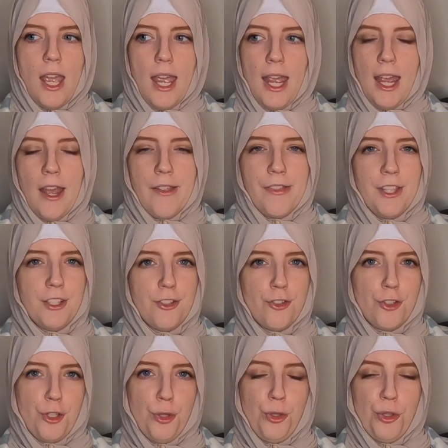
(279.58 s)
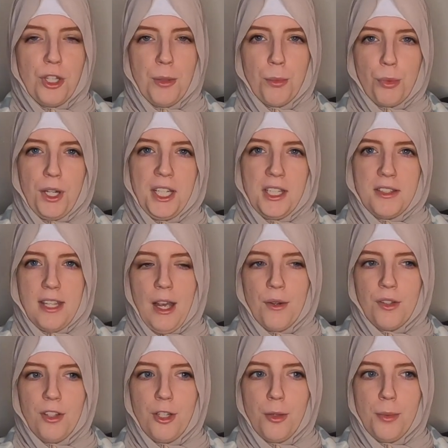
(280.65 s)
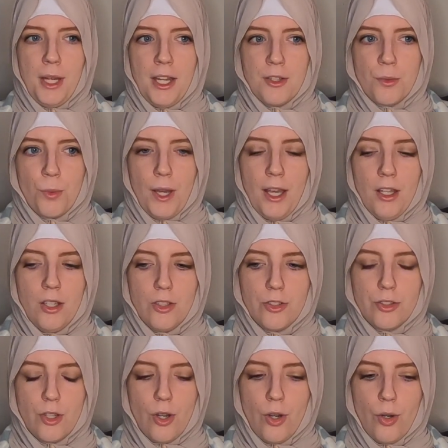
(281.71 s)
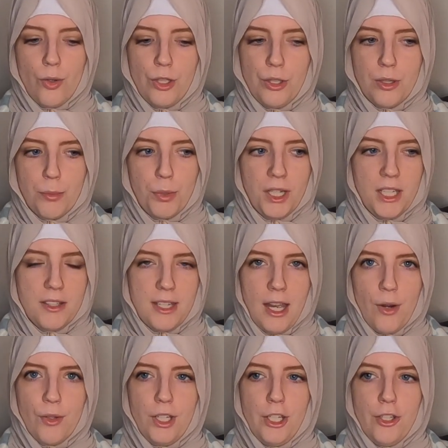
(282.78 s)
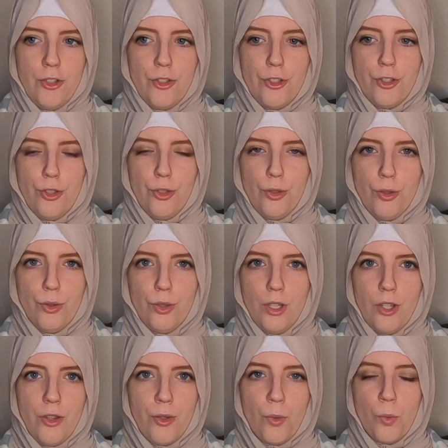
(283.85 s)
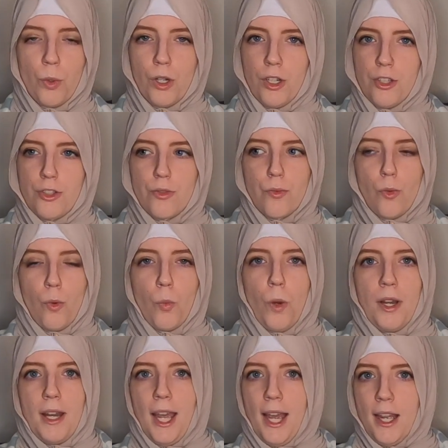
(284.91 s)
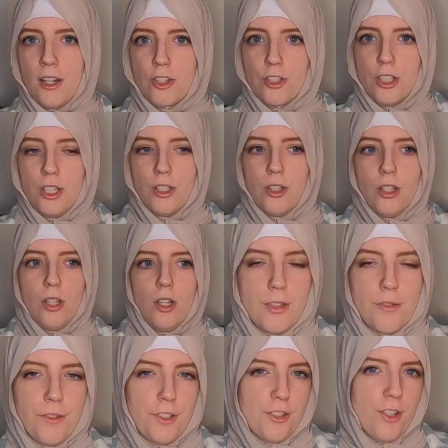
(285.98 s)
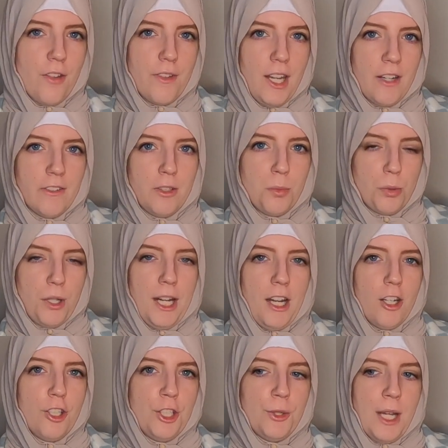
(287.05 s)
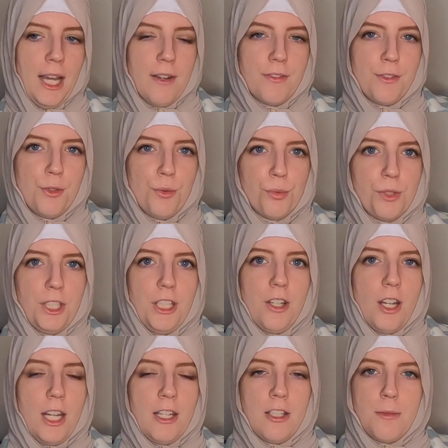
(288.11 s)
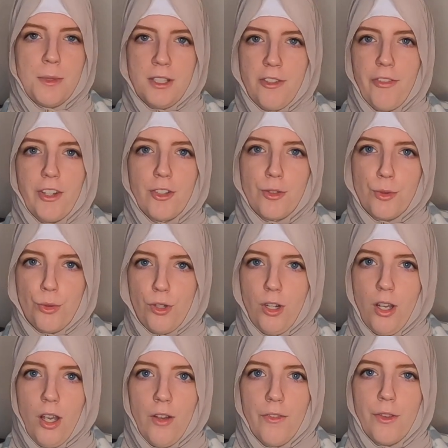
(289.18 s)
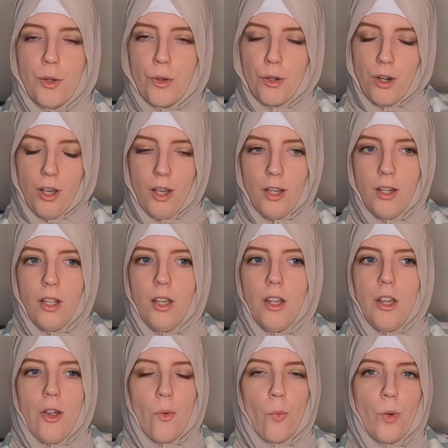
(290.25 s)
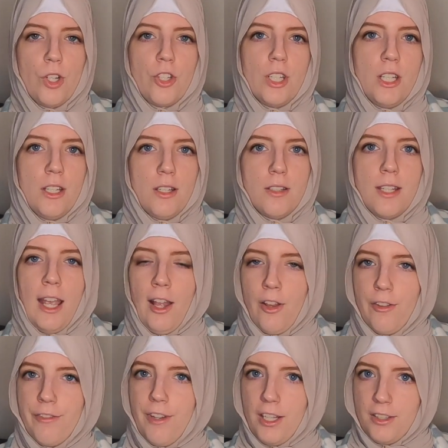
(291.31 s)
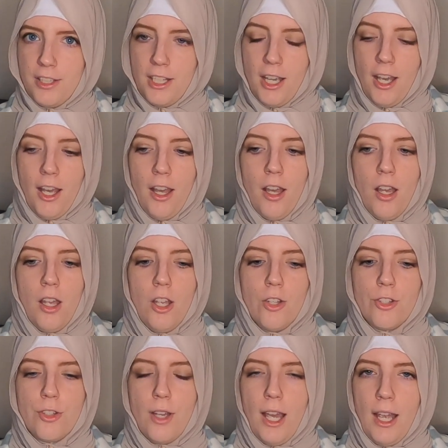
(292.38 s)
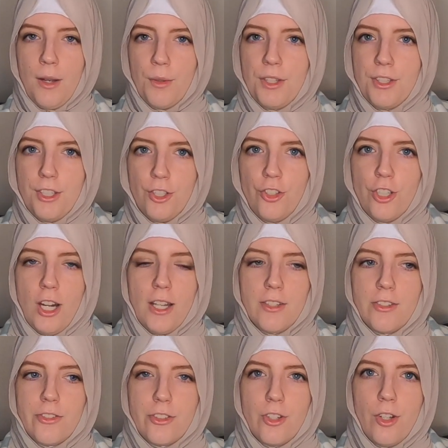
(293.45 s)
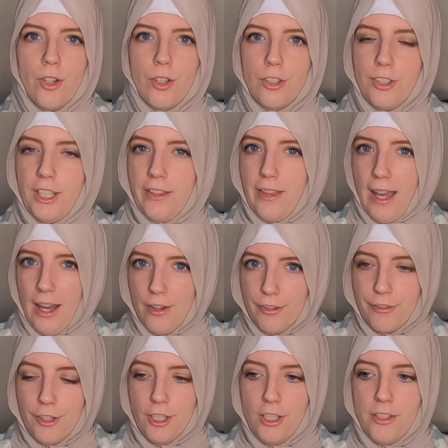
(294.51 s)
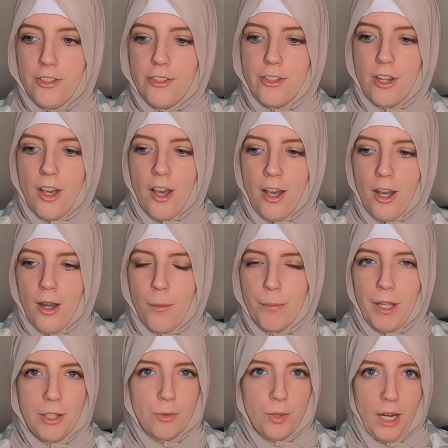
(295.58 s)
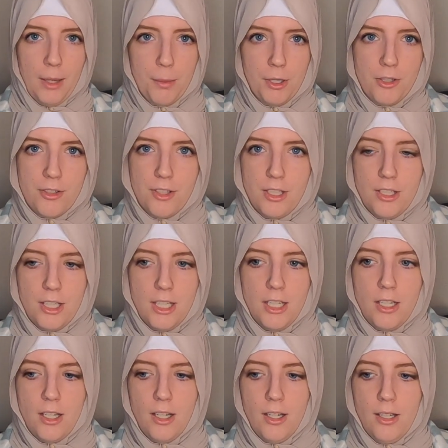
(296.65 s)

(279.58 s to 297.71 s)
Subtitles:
And this too, you can break it down a little bit as well. So you can break it down into the words for one action. So first off, every prayer you have to read a specific surah of the Quran, which is Al-Fatiha. So I would suggest learning that first. That's what I personally did.